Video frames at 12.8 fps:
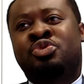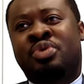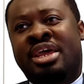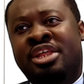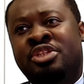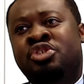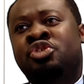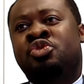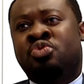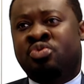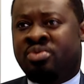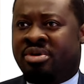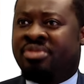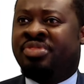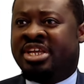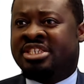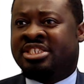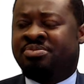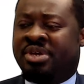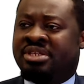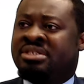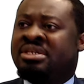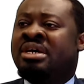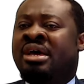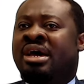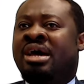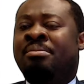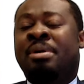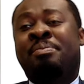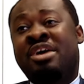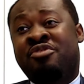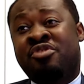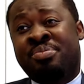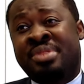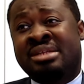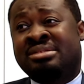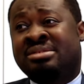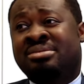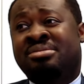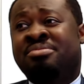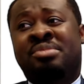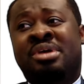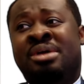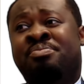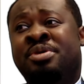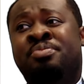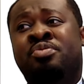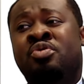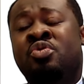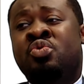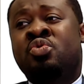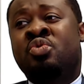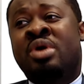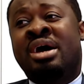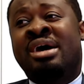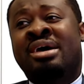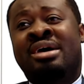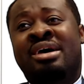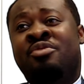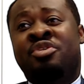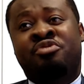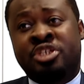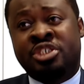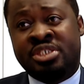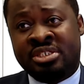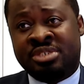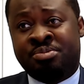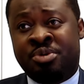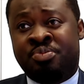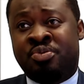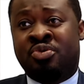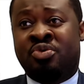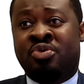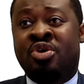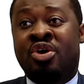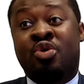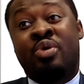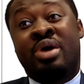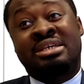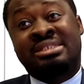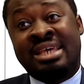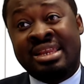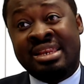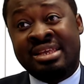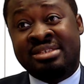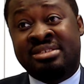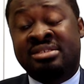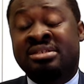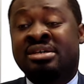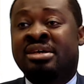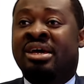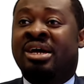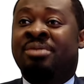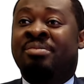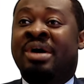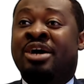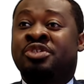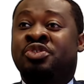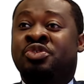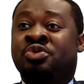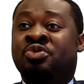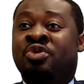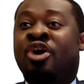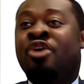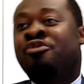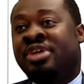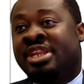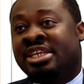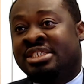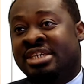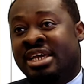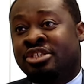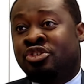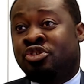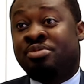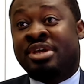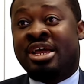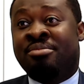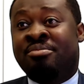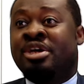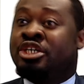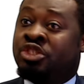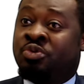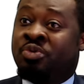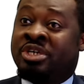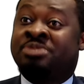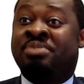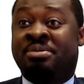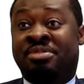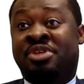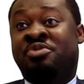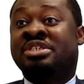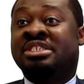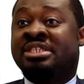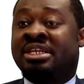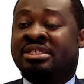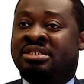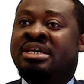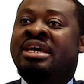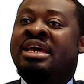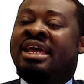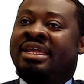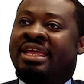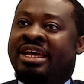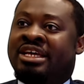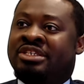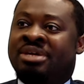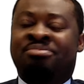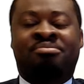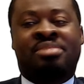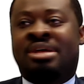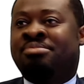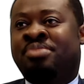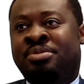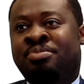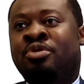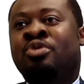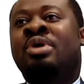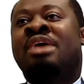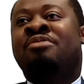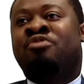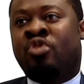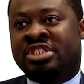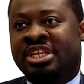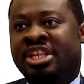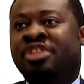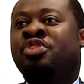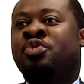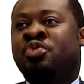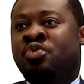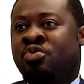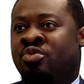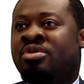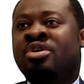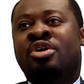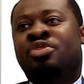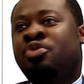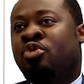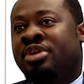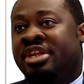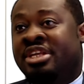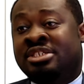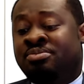get it through these means. Apart from that, people who are refugees, people who are asylees, are also offered the chance to become U.S. permanent residents. Yes, and people have gotten it through these